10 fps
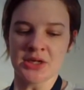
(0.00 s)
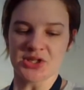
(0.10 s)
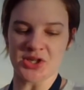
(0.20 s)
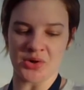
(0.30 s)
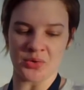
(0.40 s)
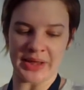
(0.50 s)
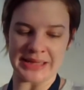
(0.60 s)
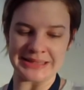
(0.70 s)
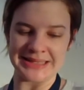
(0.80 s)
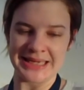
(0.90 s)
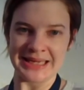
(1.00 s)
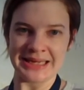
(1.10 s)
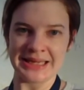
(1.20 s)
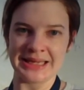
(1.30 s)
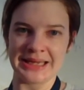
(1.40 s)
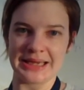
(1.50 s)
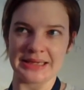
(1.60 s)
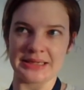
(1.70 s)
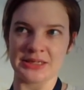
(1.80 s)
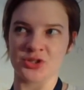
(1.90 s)
So Antigone
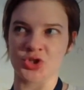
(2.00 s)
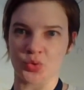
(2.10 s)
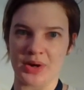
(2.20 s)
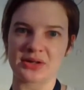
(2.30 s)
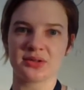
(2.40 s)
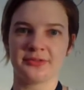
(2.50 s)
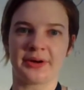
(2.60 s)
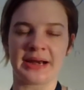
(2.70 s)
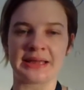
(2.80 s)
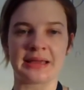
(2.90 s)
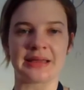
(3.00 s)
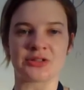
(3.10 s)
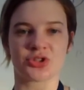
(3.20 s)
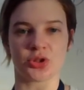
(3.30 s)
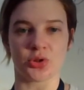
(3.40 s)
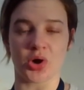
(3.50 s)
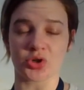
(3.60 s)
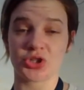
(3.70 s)
is directly fighting against the law.